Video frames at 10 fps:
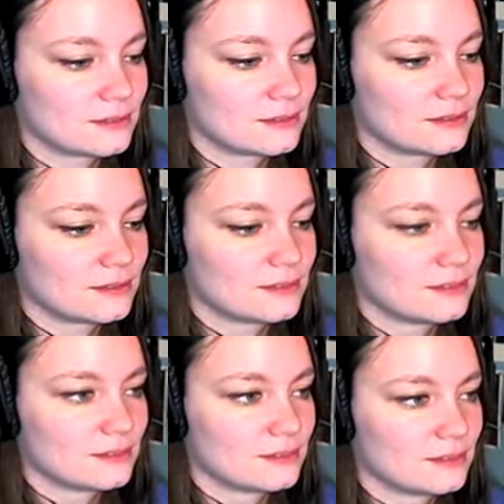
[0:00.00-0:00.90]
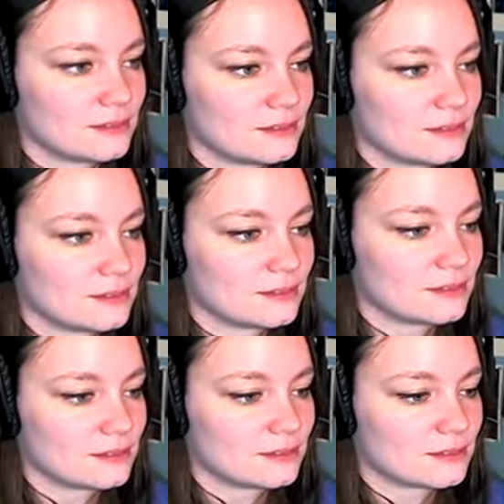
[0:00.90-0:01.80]
I'm fine.
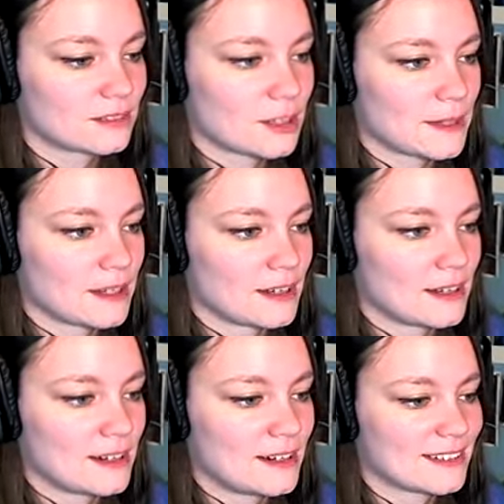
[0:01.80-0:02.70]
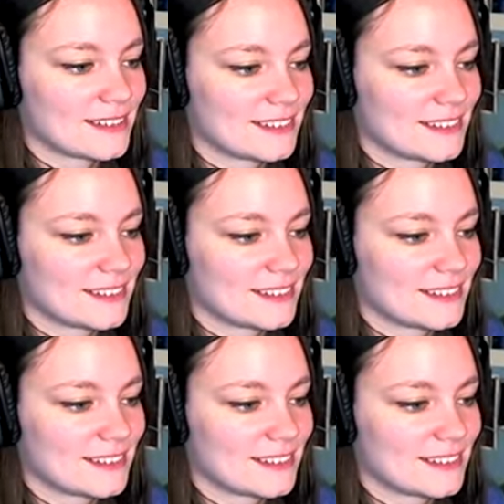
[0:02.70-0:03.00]
Come on. Okay.